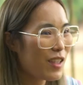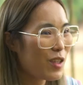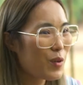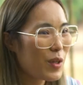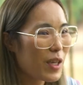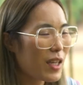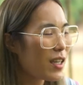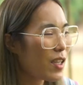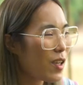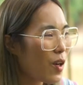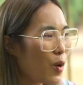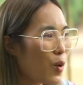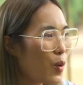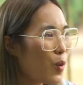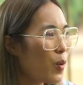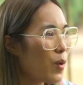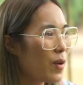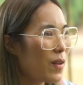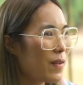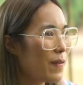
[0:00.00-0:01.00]
You can
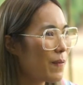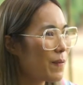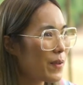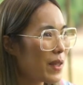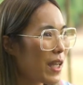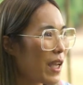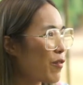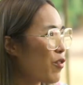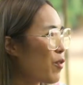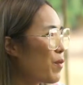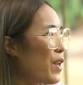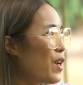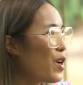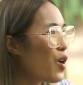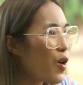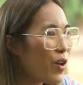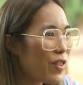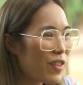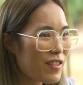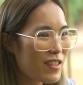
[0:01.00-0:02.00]
go like from the
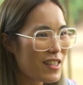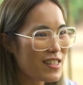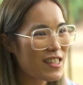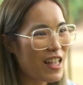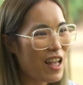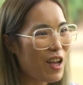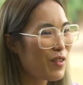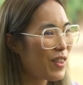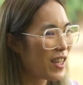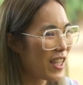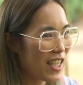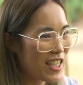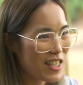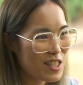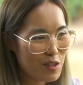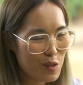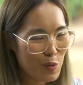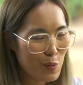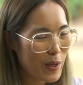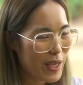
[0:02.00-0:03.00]
north to the south, the
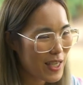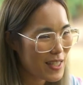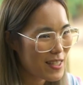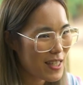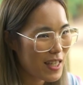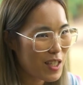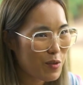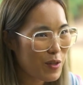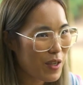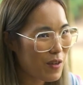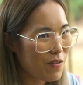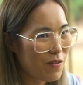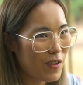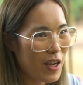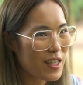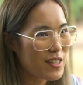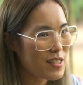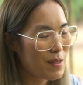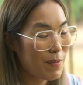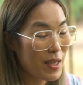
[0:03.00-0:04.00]
east to the west, and you can
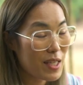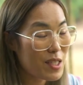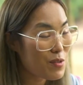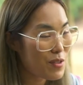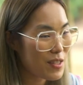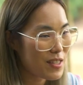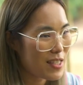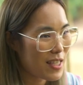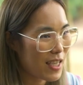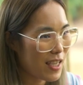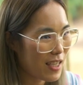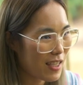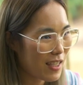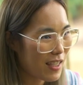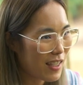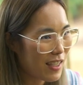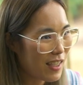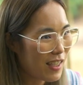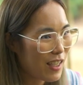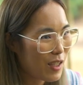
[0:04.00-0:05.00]
find some interesting.
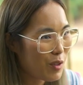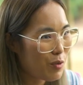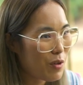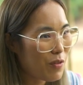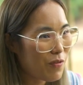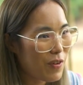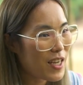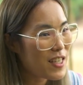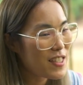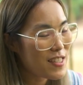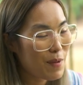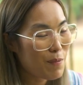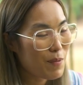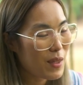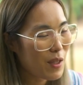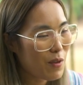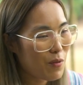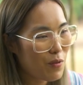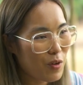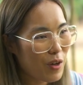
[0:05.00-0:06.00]
You will find
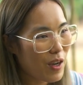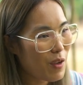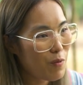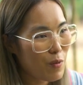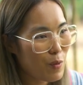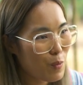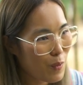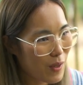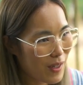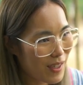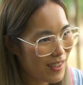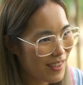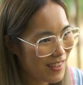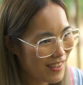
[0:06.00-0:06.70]
something for everyone.